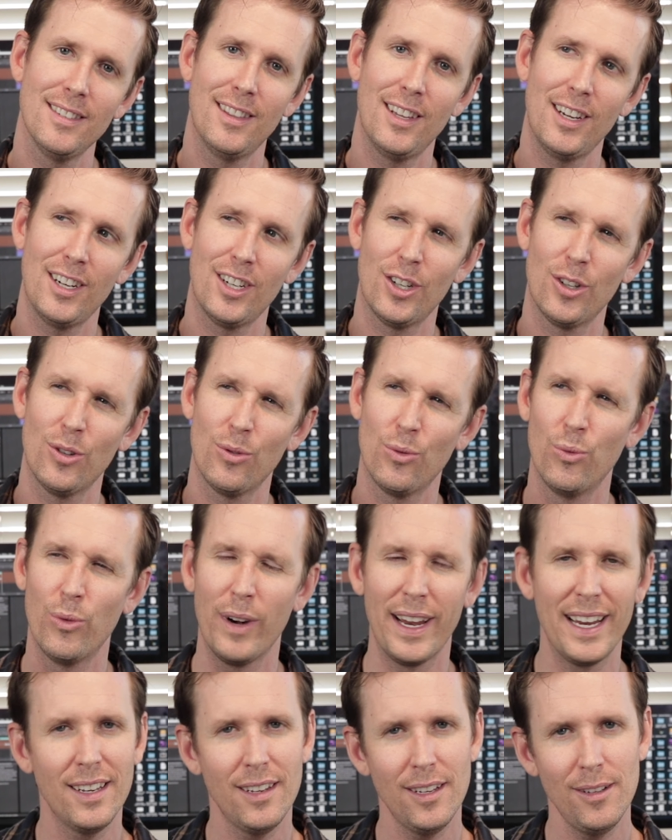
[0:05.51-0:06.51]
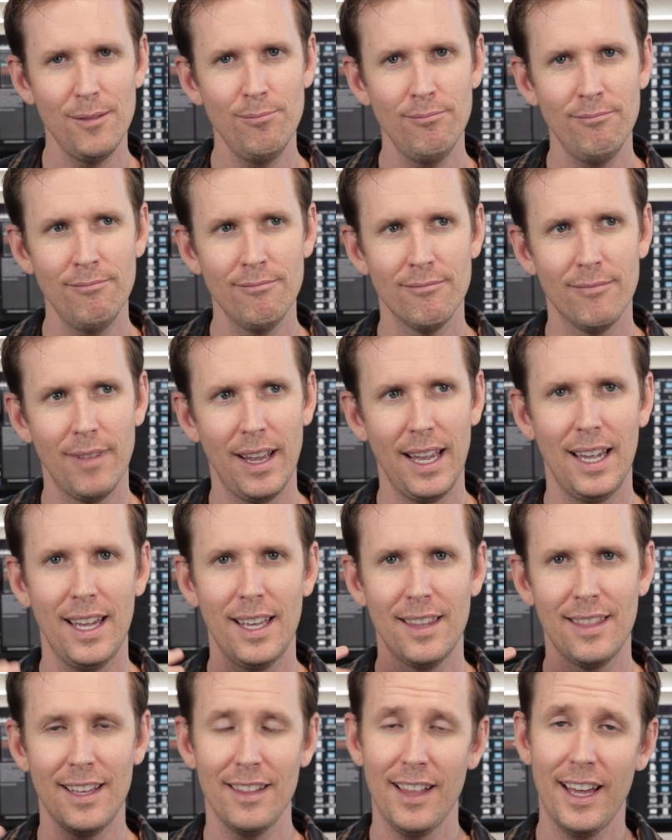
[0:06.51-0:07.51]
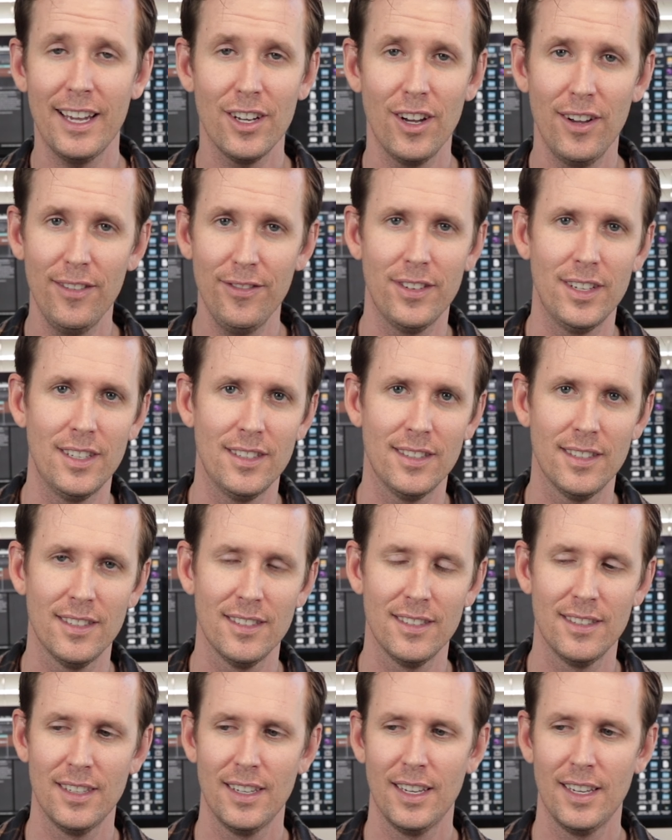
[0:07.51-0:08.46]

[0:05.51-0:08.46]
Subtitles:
they're random, and they lack confidence.